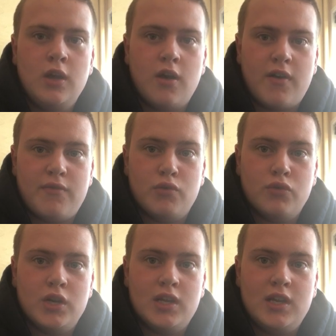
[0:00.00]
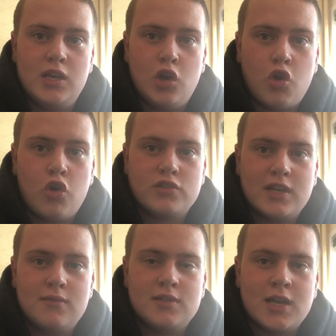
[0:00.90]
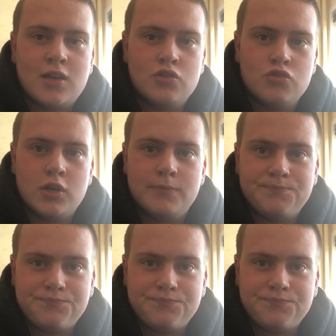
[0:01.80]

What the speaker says: of having a really locked-down secondary.